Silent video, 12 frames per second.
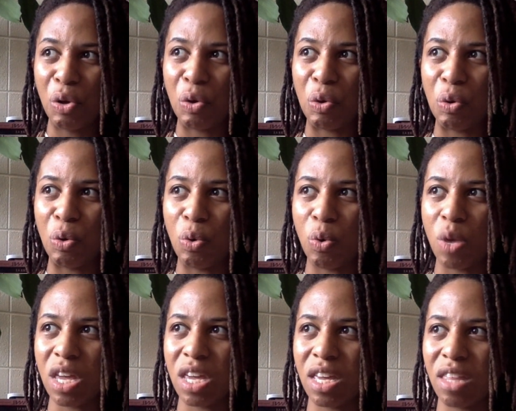who
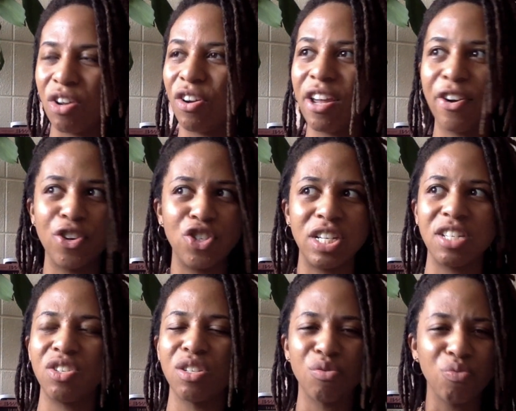their energy is
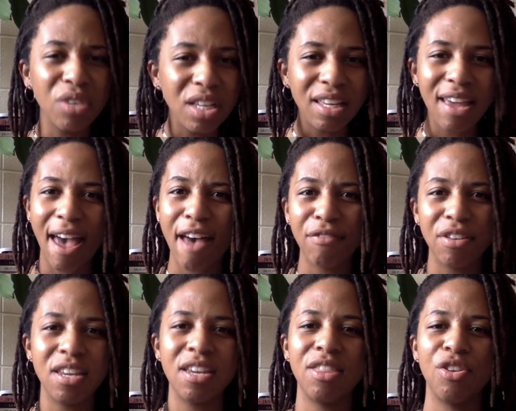just really
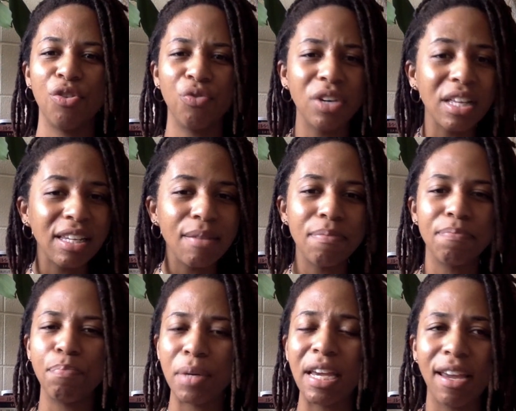heavy and they're really
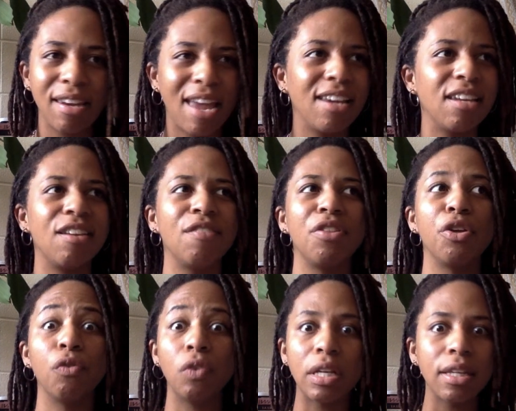being negative and they're
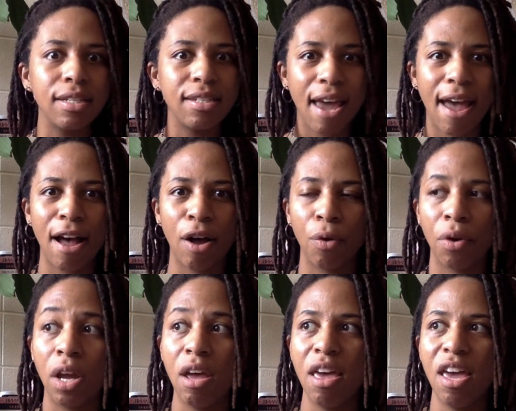really down,
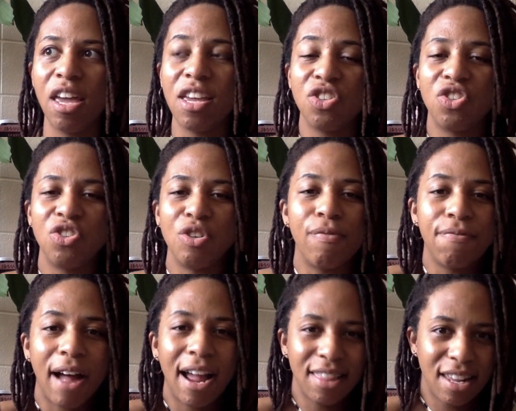you
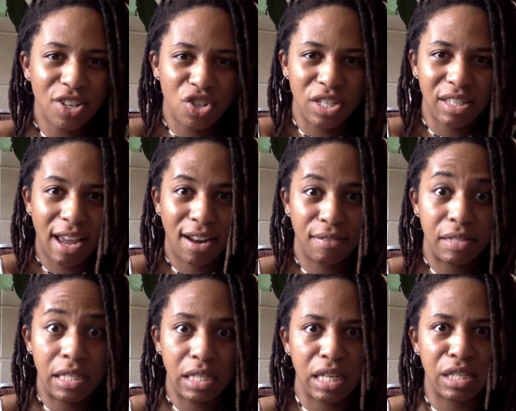find that it just kind of
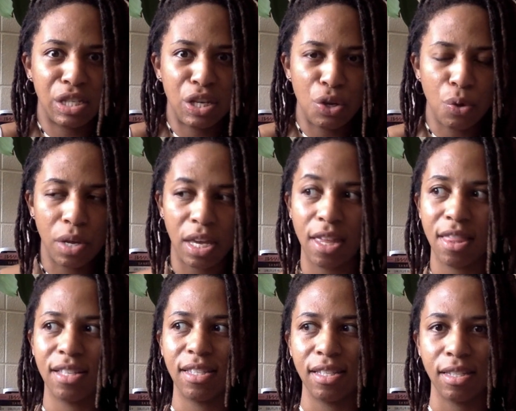sticks to you. Again,
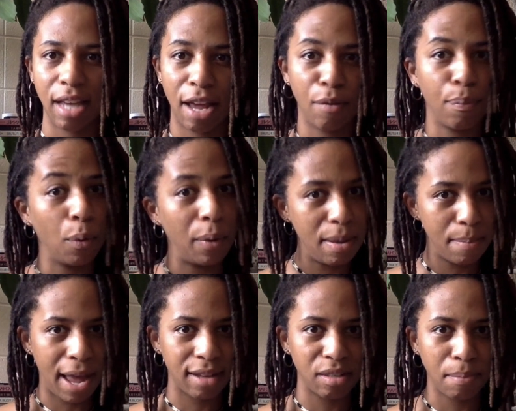this is kind of pointing
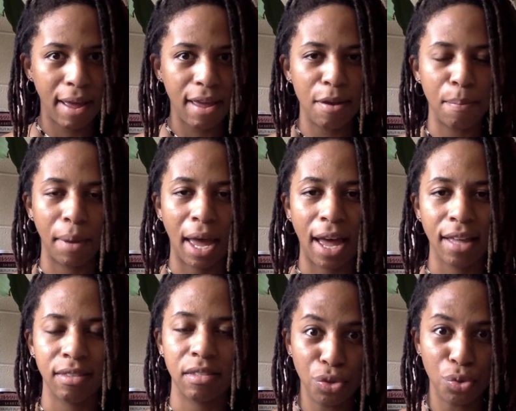back to my
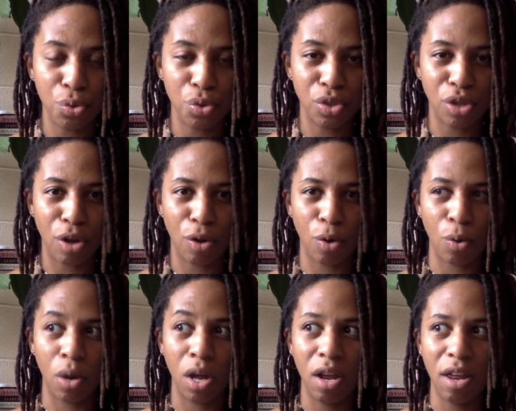empaths.
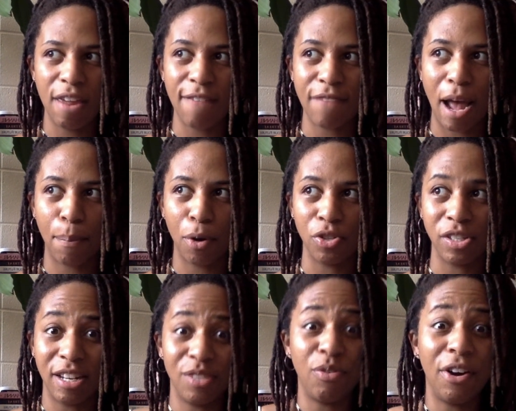So if that
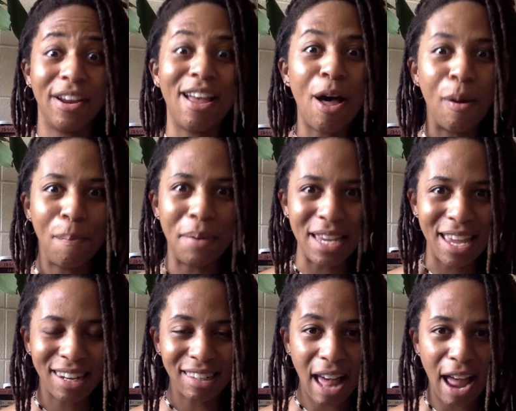person is very upbeat
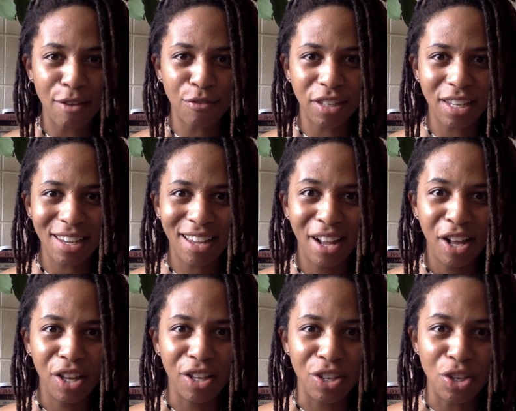and lively,
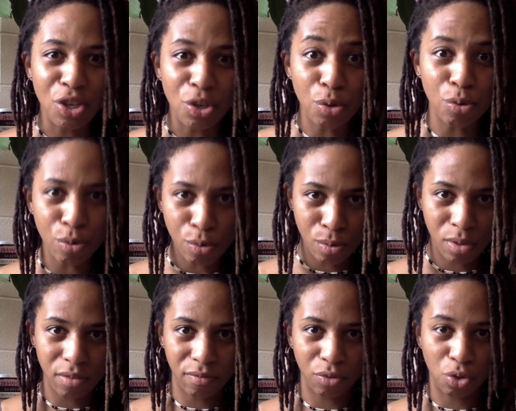you
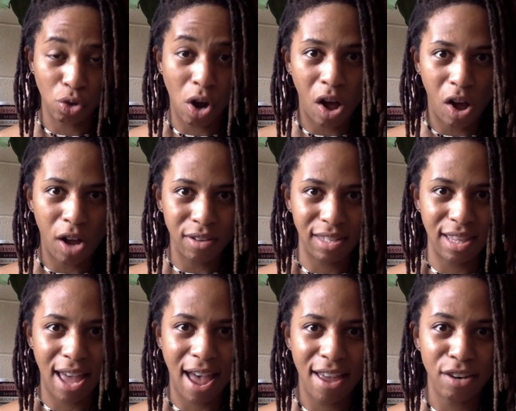draw onto
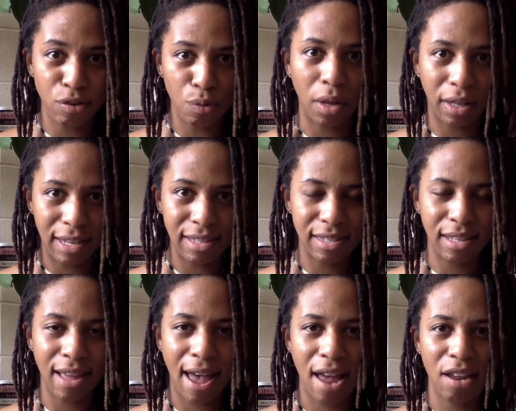that and you cling to
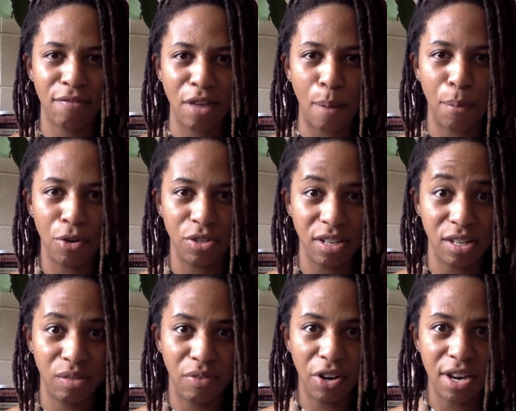that. If that person
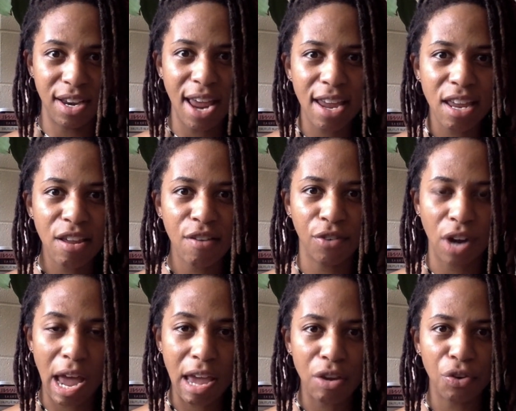is very negative or
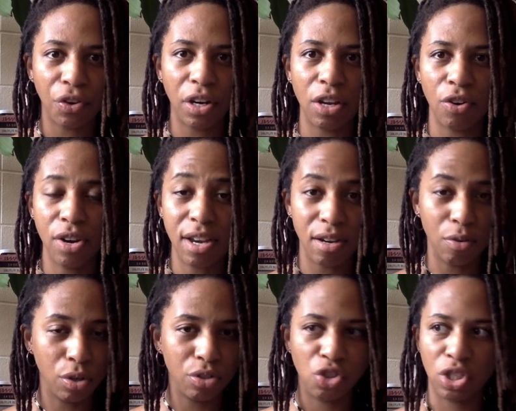angry
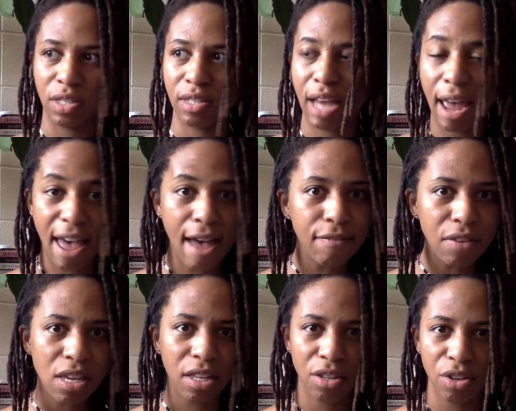or just
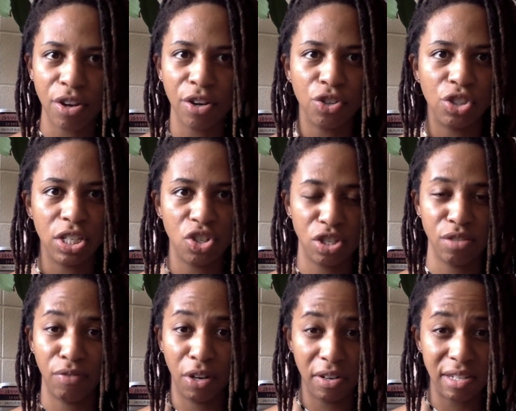heavy, like their energy is just
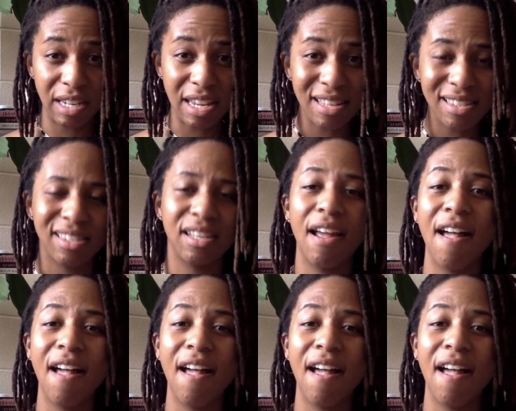very dense,